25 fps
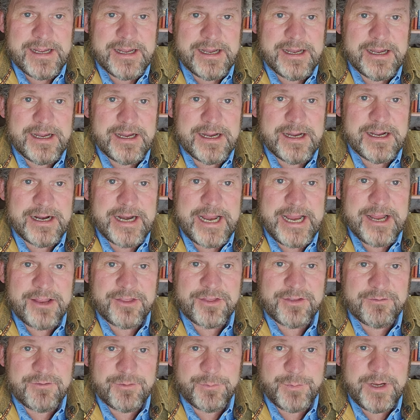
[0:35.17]
uh,
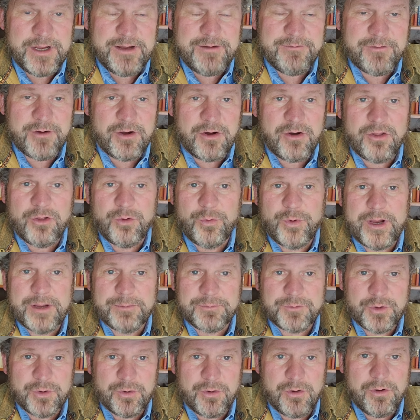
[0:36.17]
eighth of a beef all the way
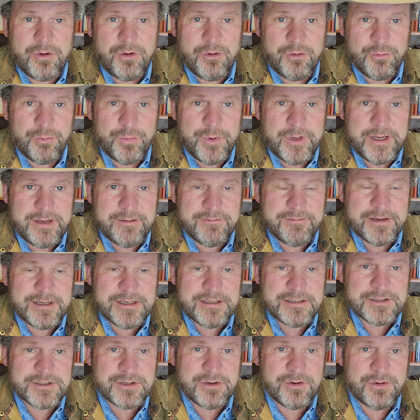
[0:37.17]
up to a whole beef.
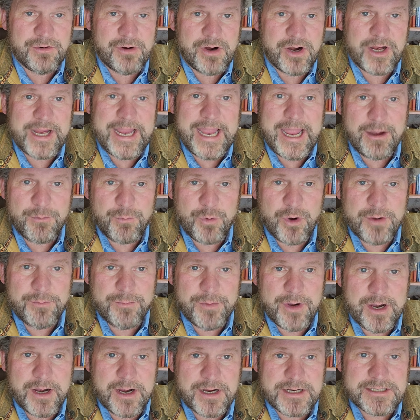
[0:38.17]
So our cowboy
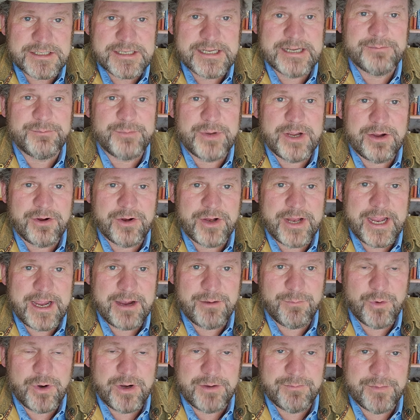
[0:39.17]
box, 10 pound
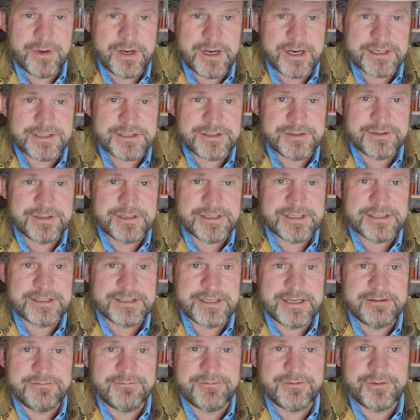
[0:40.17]
cowboy box, you're gonna
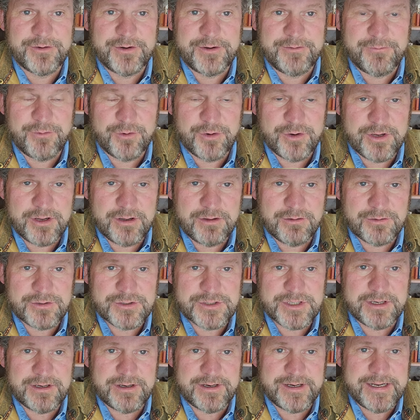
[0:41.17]
save
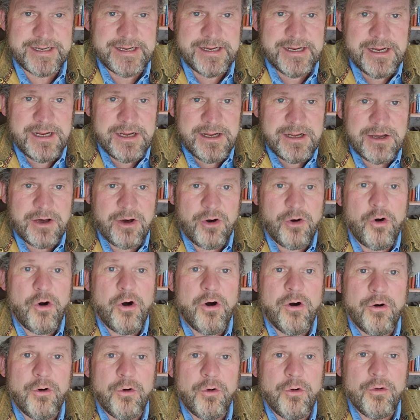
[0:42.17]
$34 on. A
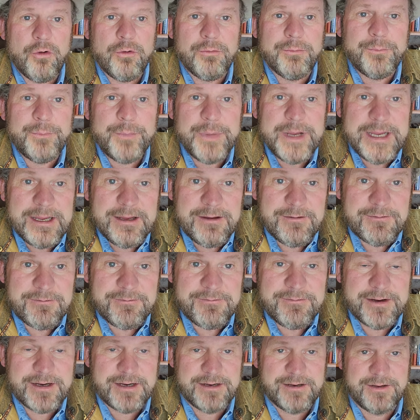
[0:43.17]
whole
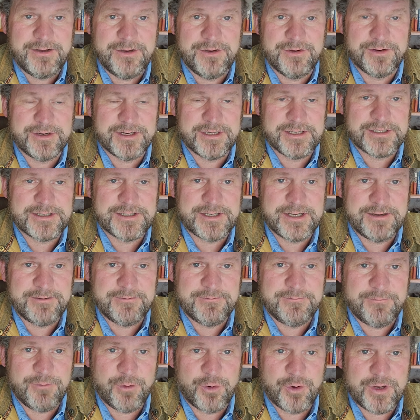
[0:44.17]
beef, you're gonna
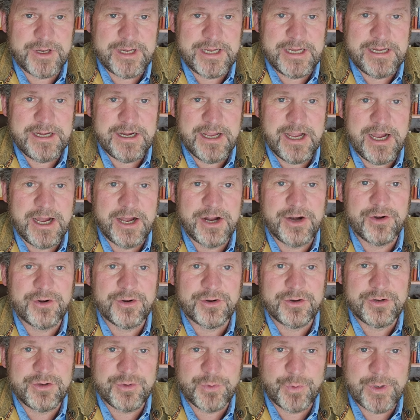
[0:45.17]
save
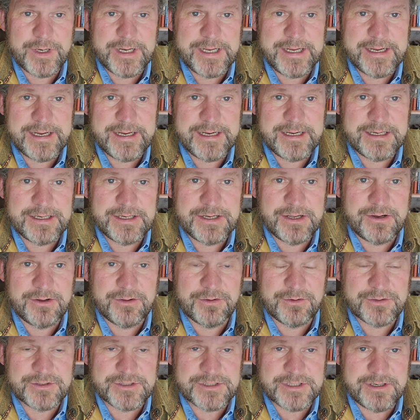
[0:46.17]

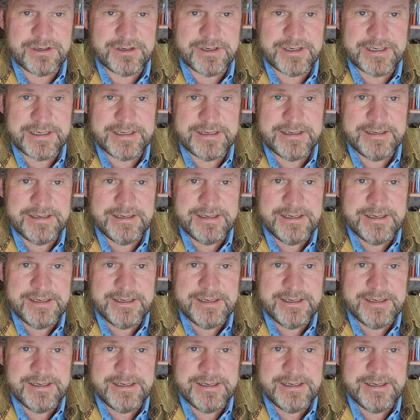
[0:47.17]
$1,428 on.